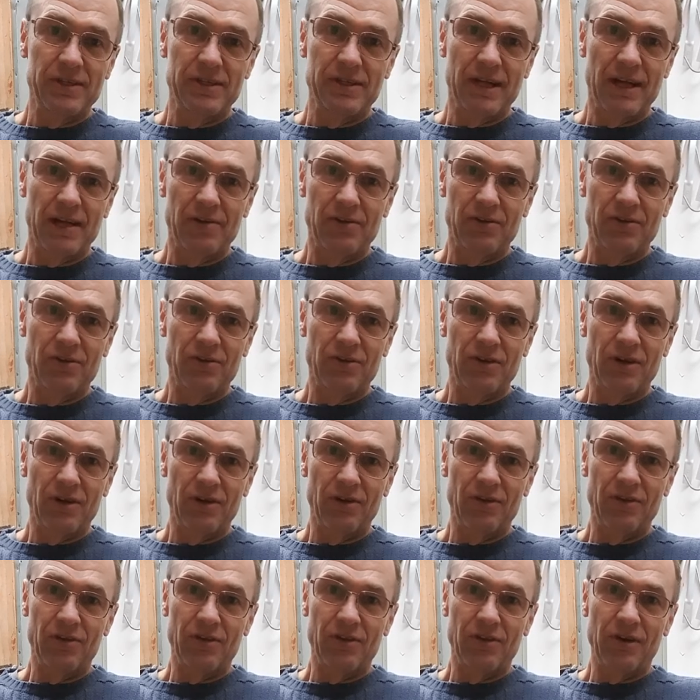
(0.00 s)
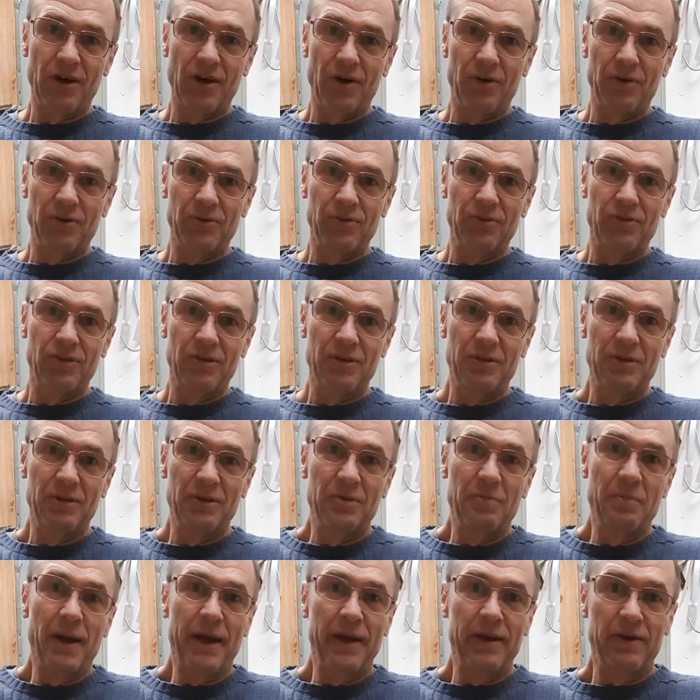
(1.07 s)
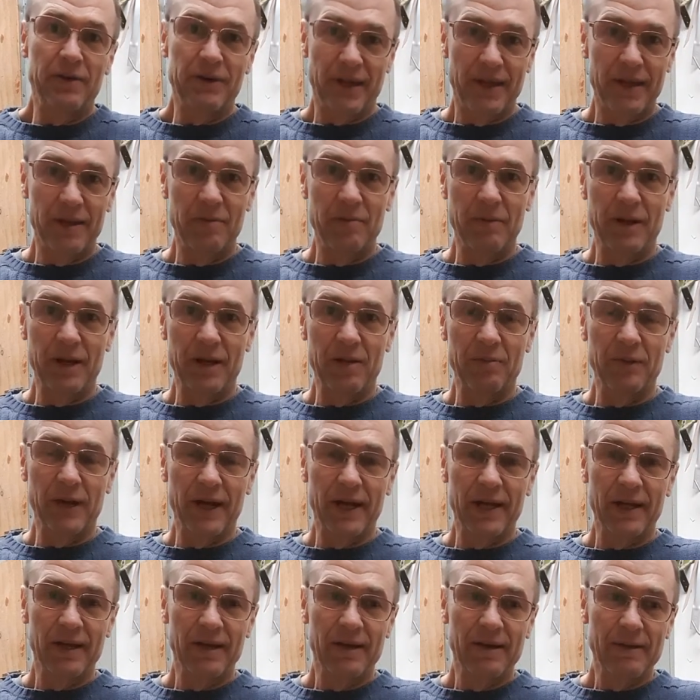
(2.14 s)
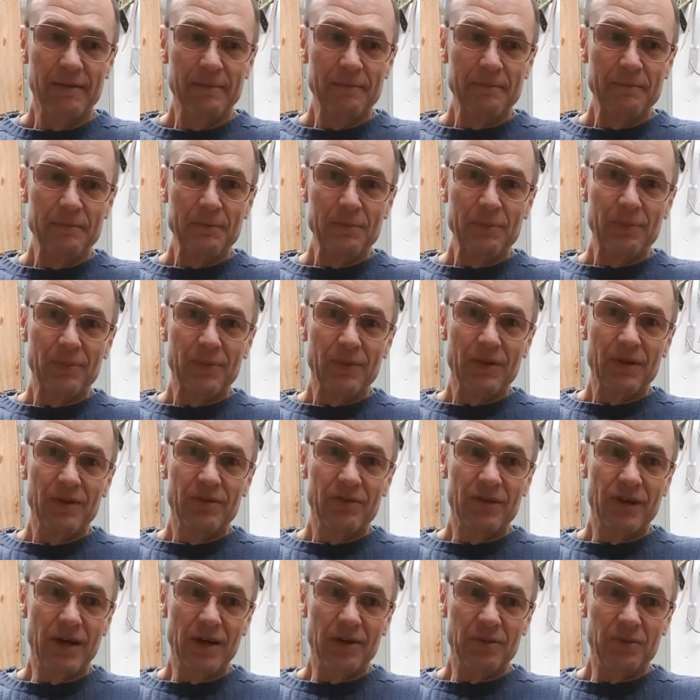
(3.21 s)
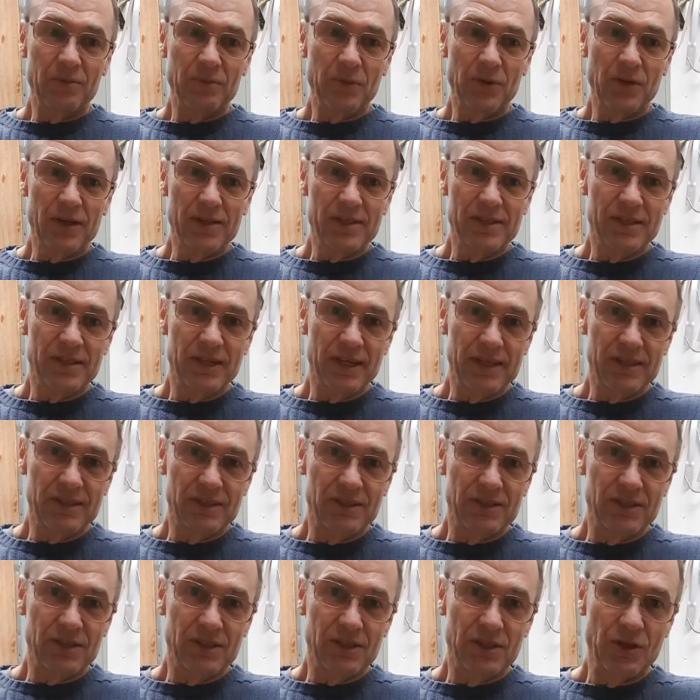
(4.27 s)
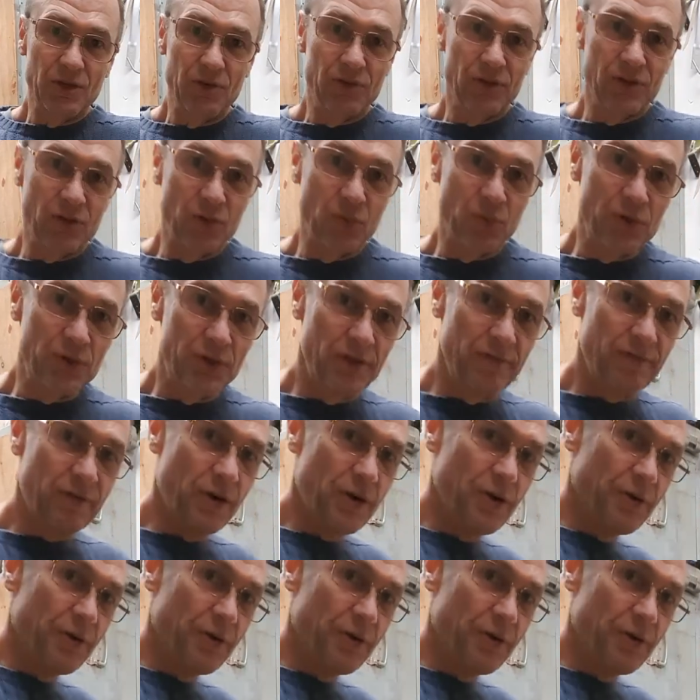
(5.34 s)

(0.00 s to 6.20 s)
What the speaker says: and hundreds of dollars on holds, you may not get your money back. So what I suggest is just using the wood you've got